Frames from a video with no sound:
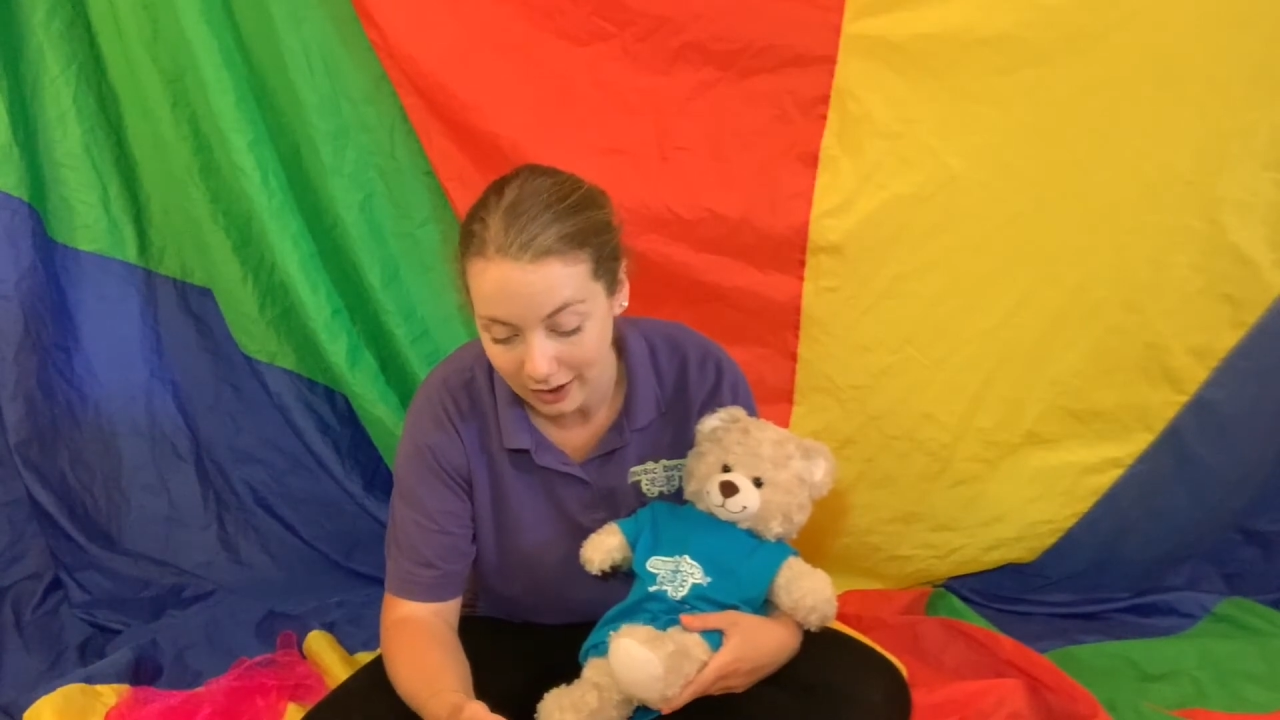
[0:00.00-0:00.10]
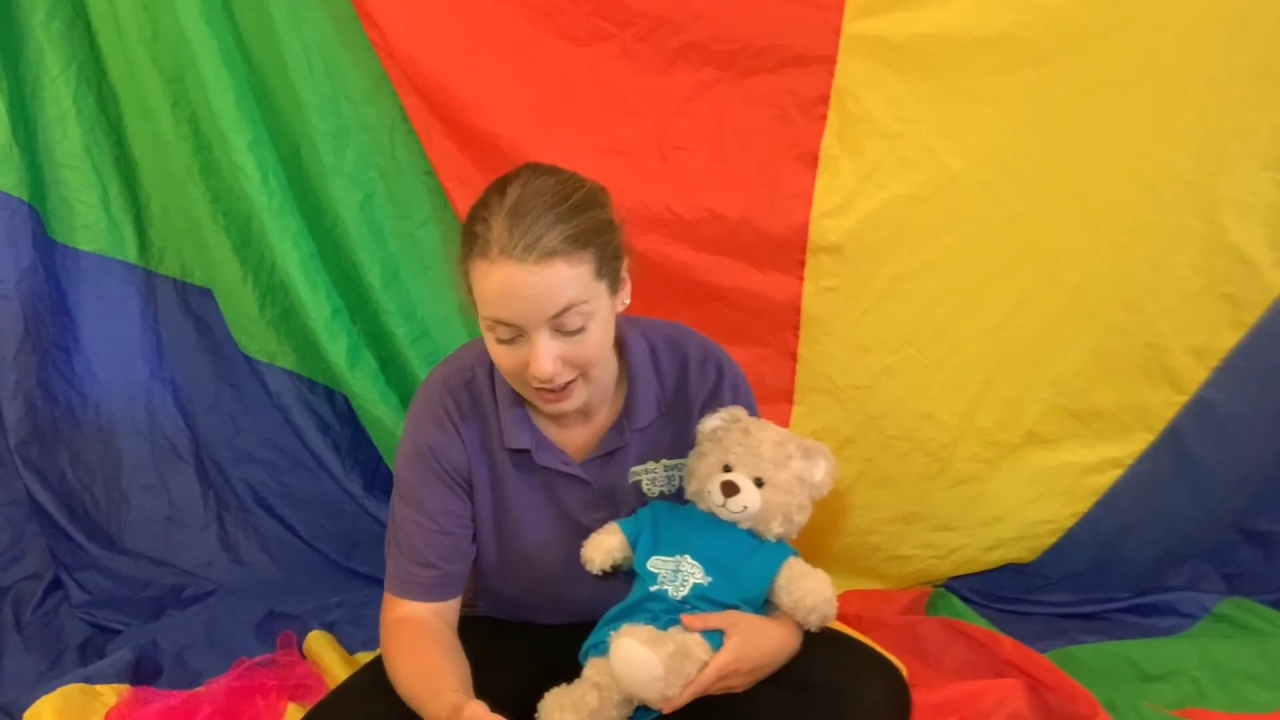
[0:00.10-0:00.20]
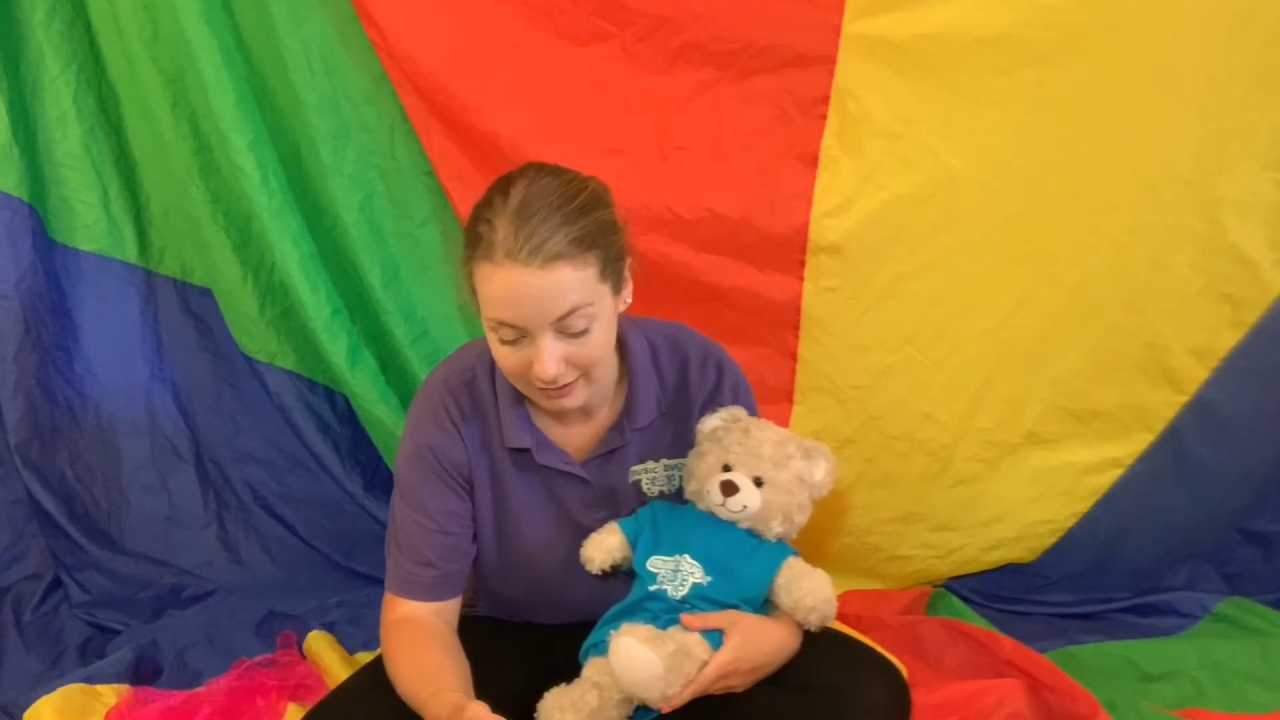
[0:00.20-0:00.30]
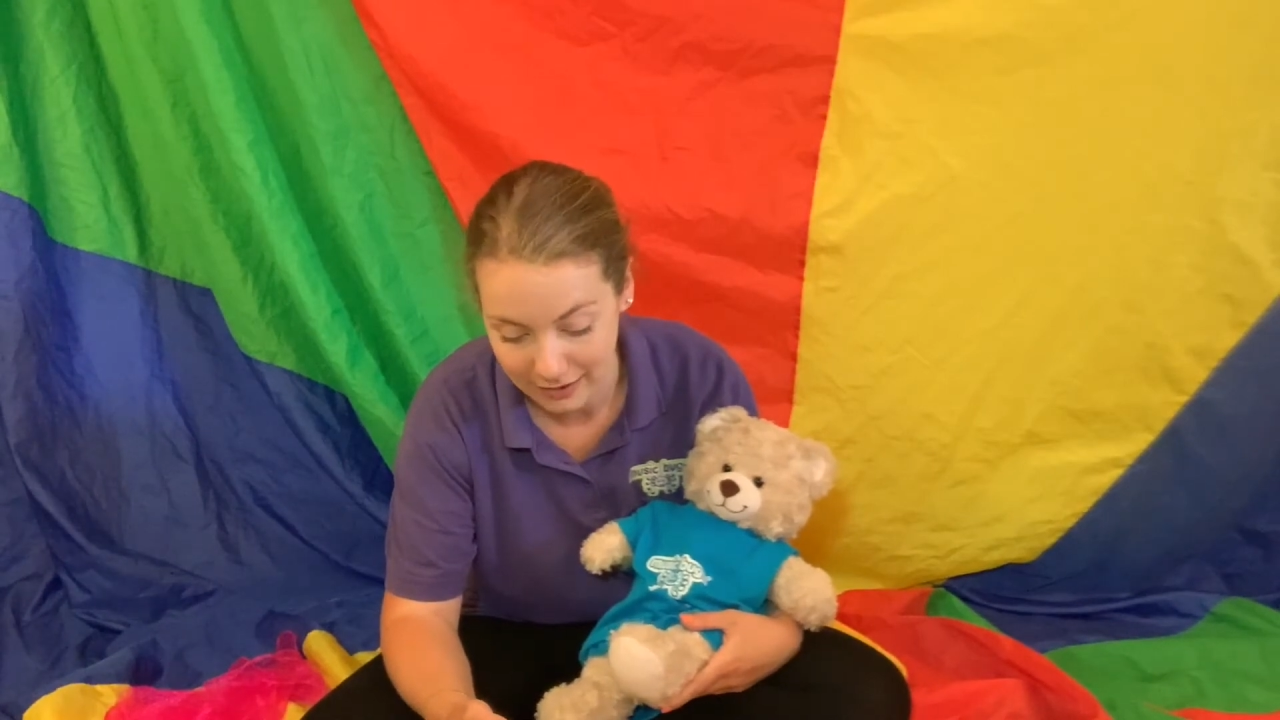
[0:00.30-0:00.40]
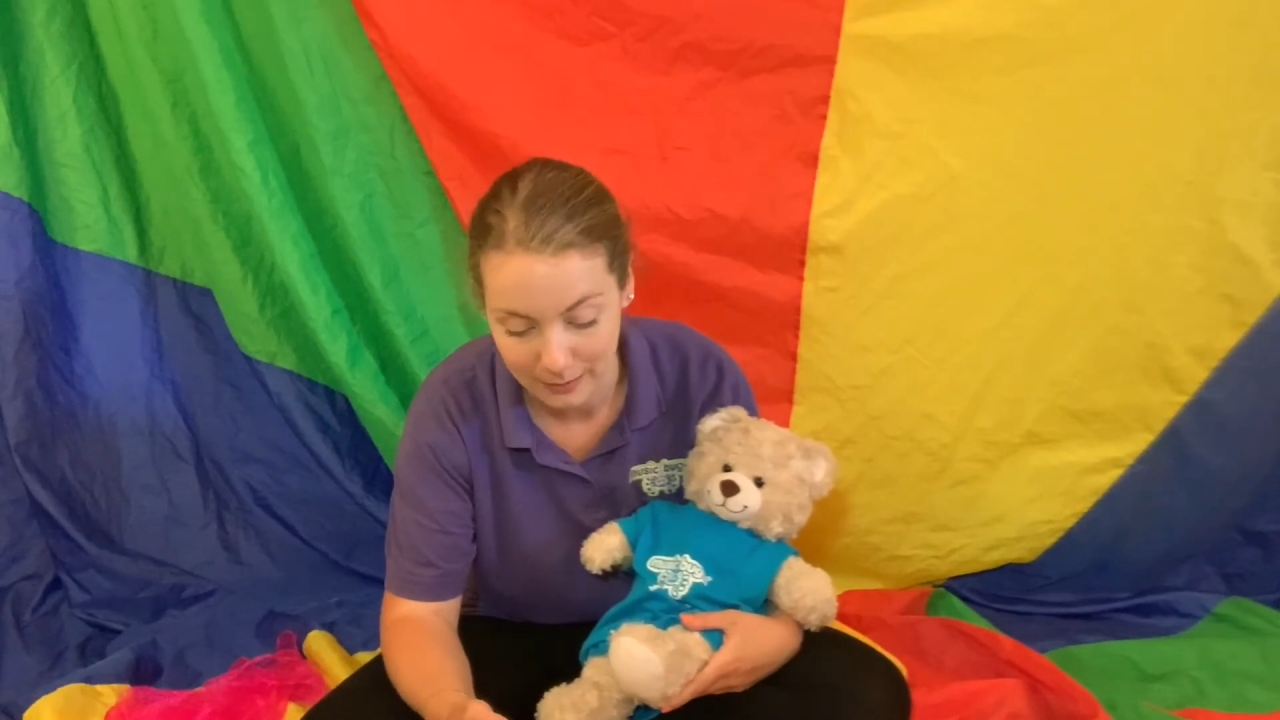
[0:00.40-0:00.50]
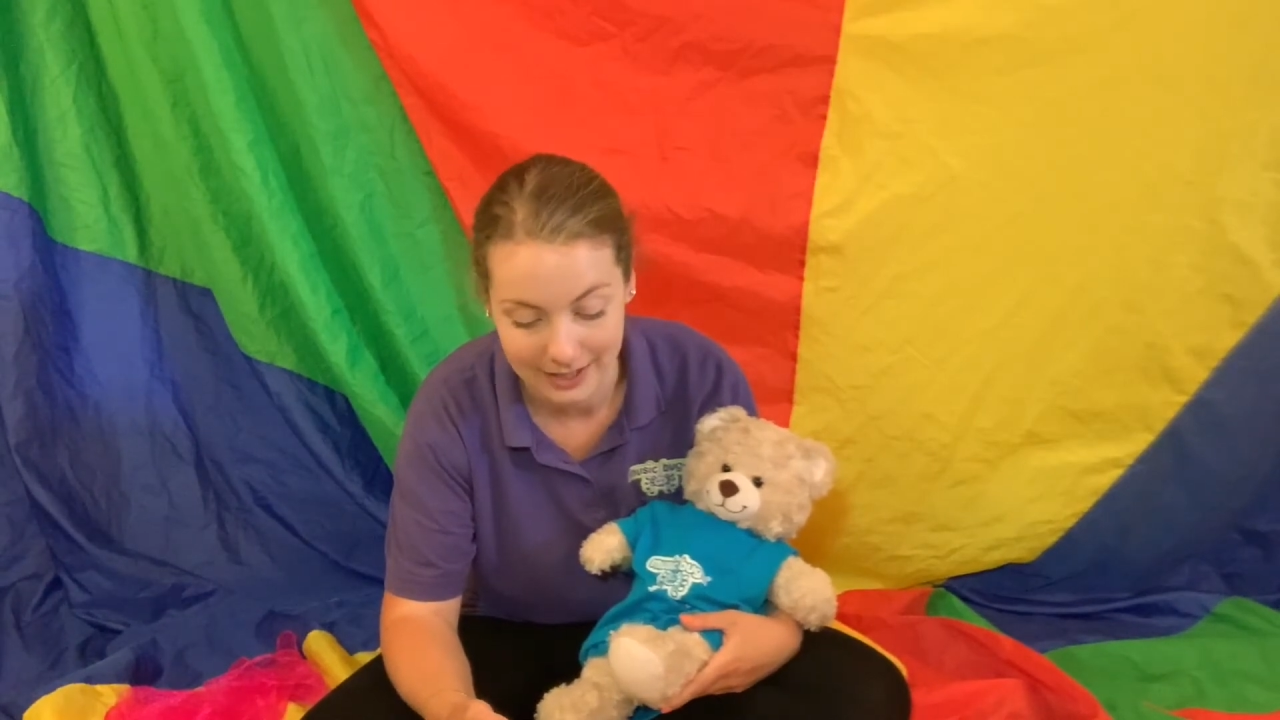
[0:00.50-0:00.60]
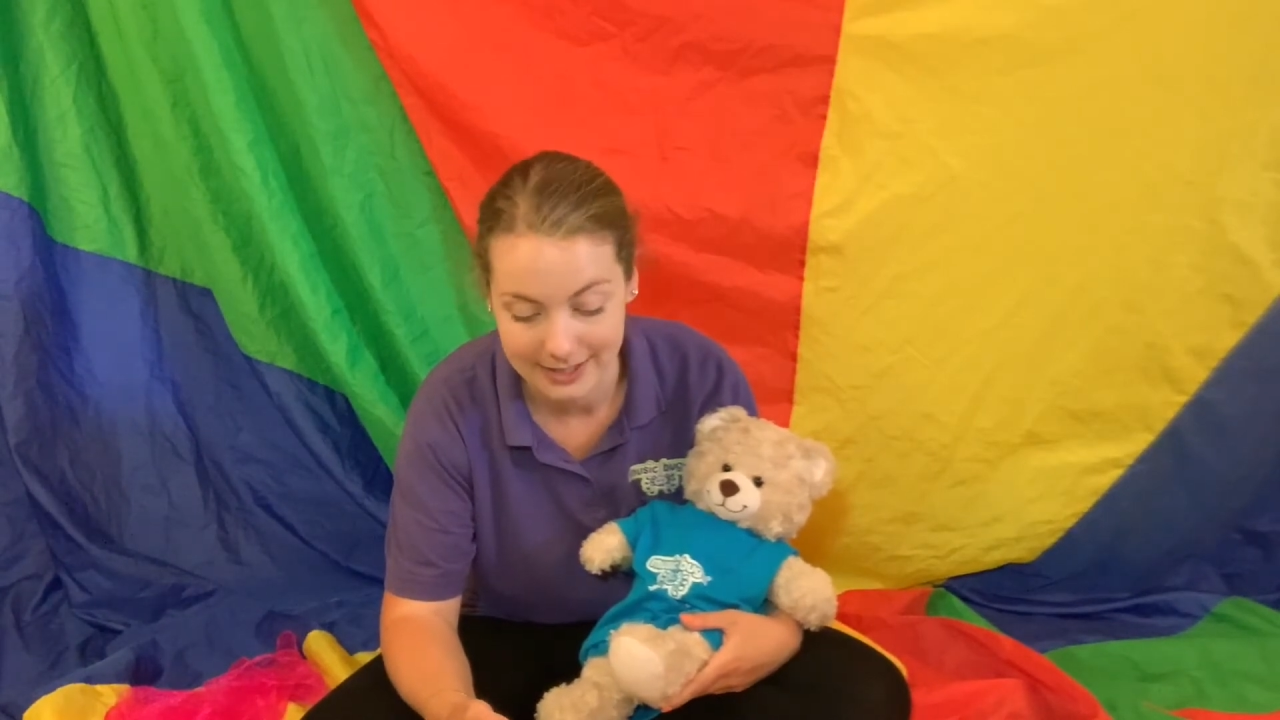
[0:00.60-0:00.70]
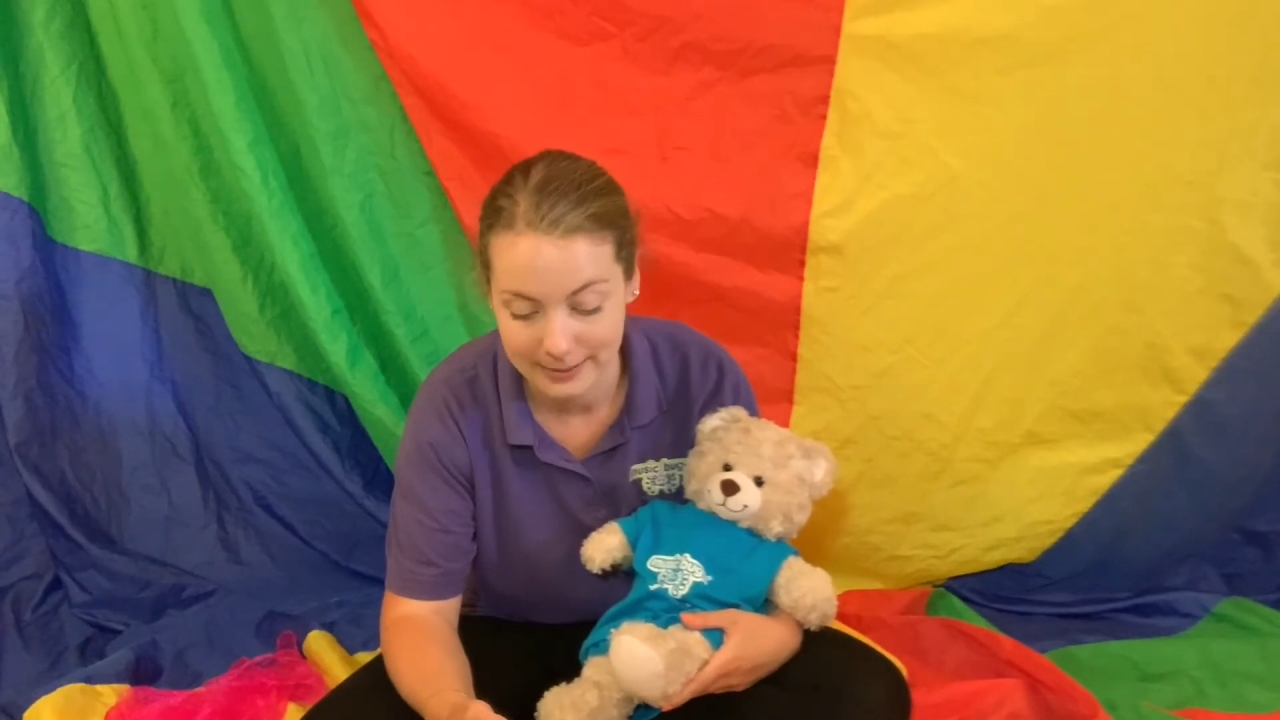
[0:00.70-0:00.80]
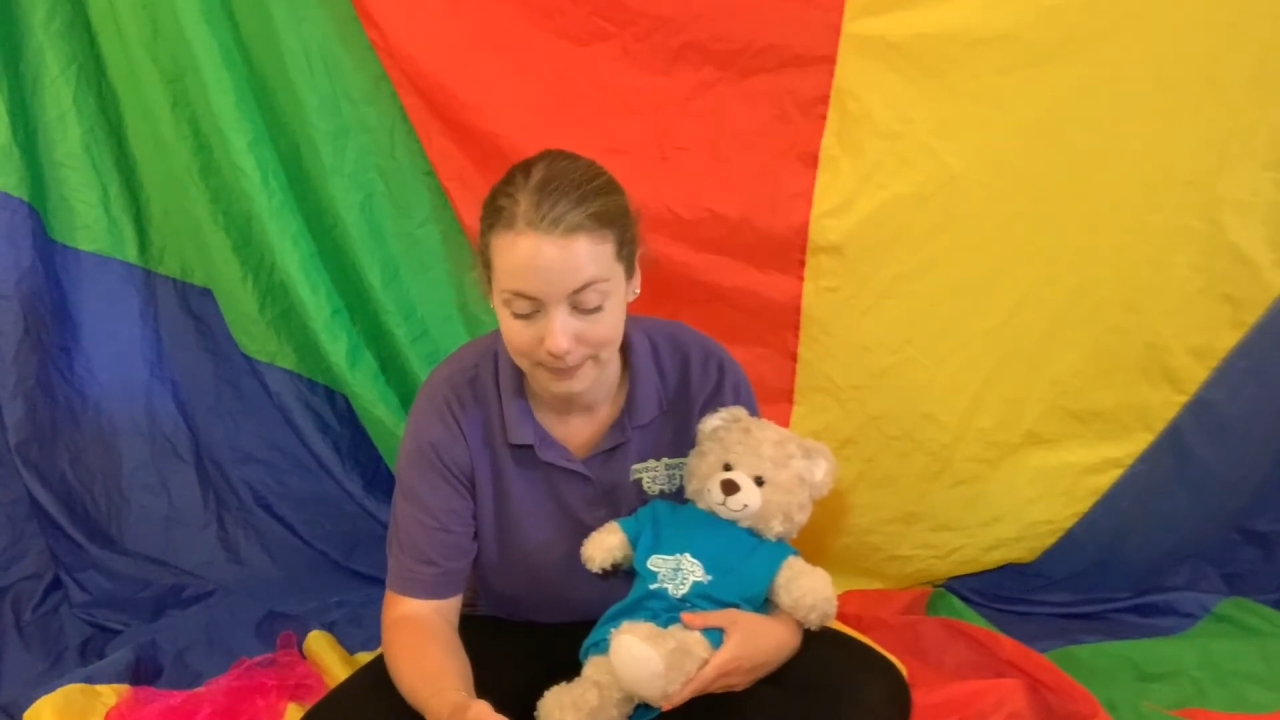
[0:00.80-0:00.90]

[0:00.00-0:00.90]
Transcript: enough otherwise.